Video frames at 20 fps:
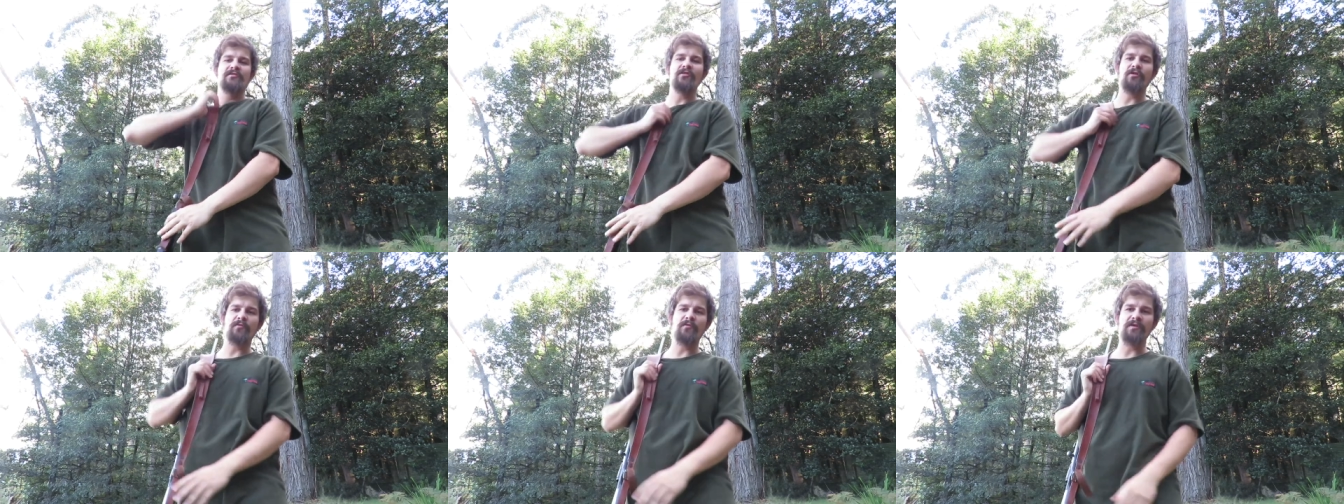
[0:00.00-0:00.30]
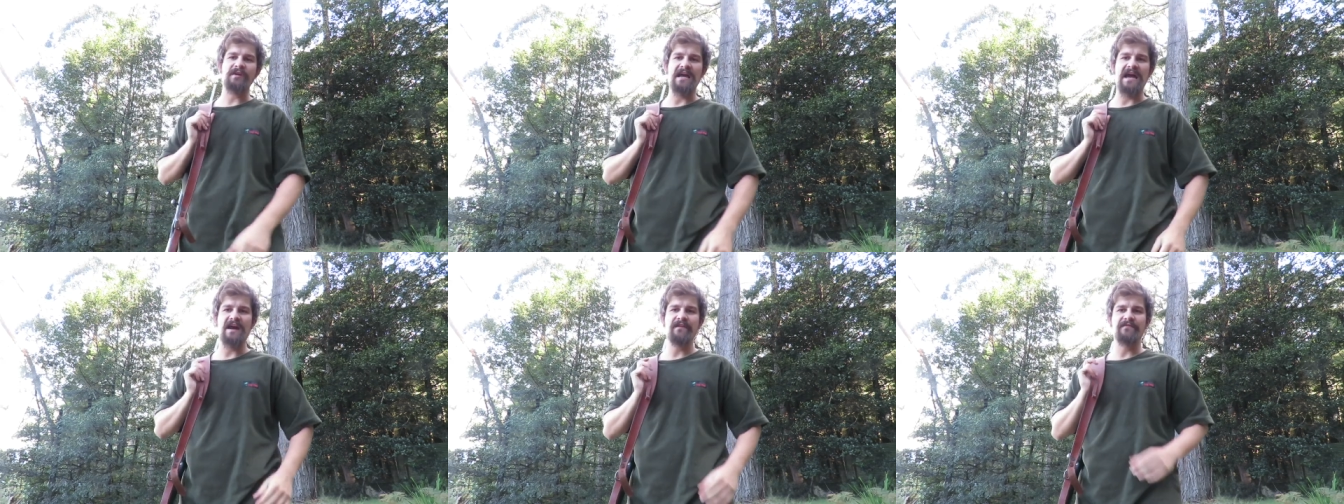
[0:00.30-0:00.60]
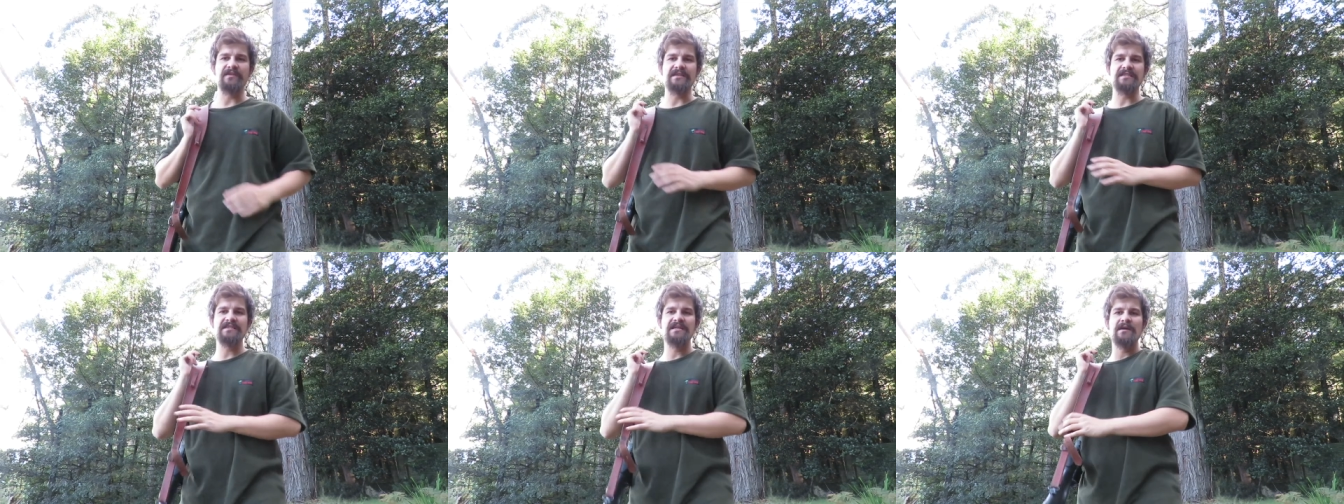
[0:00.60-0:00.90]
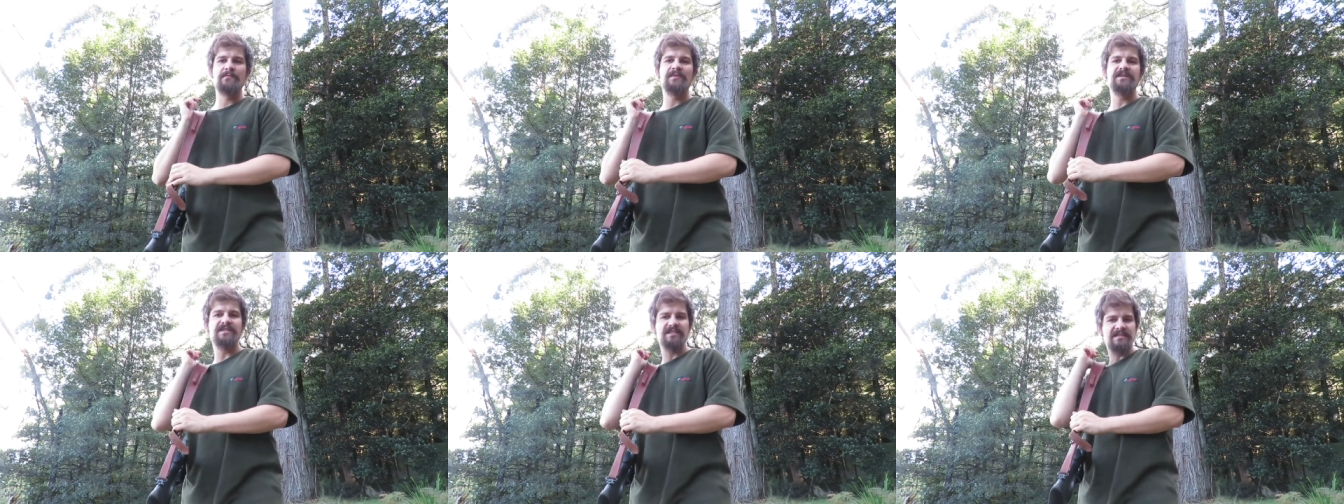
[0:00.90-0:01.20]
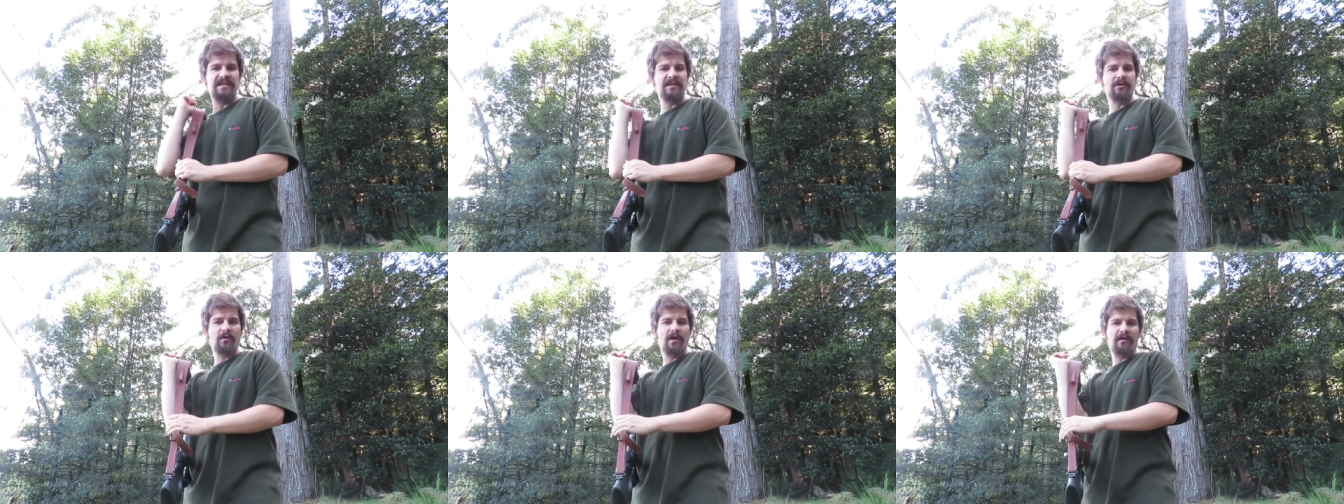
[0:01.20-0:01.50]
not wrong to have this, but
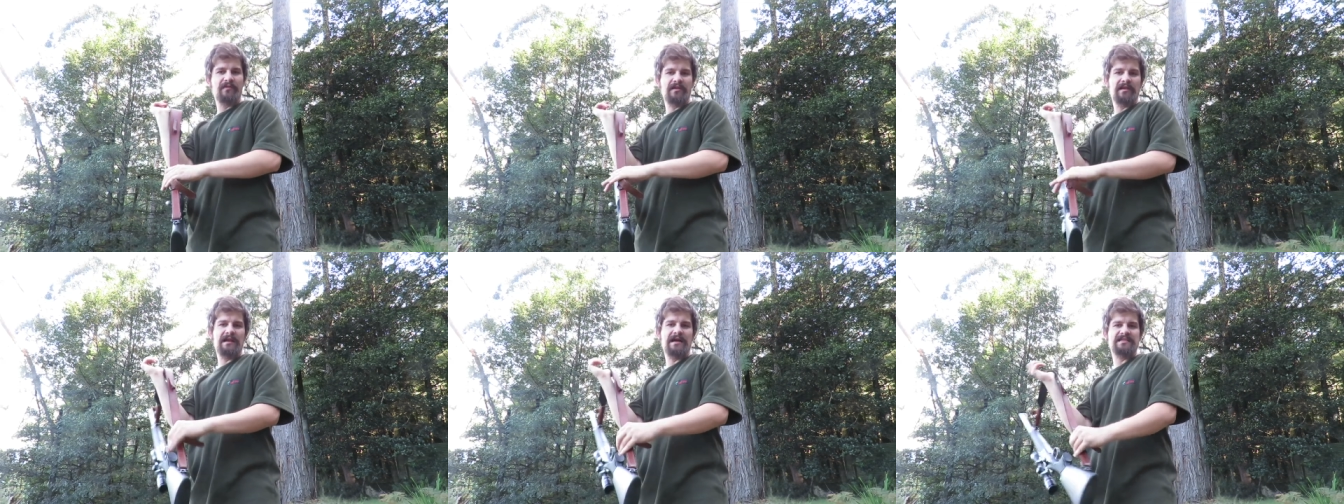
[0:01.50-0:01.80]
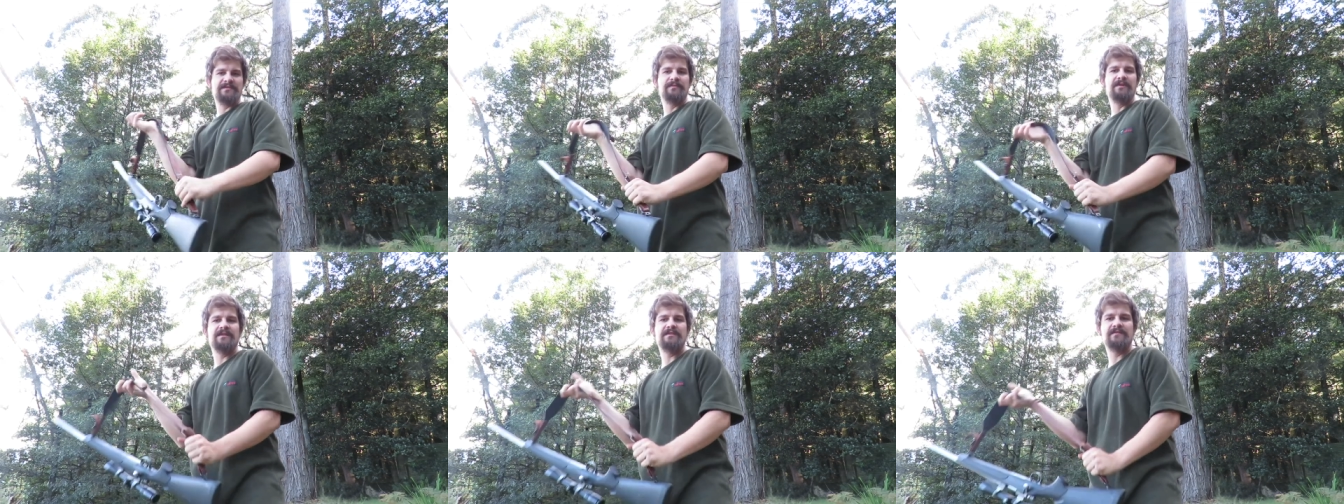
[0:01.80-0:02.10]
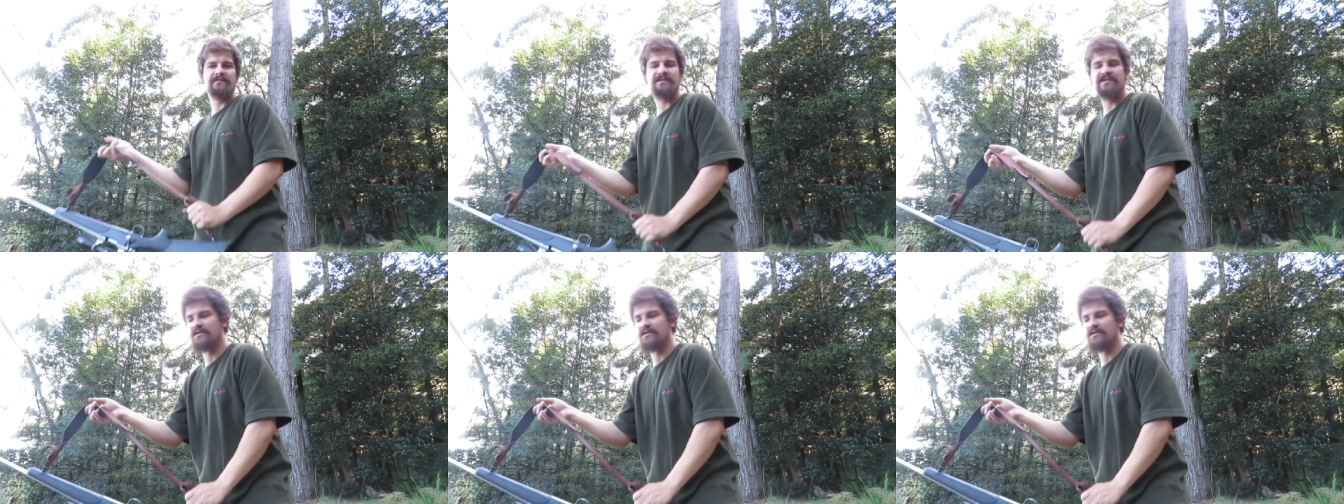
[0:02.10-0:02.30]
just say you are in the last minutes of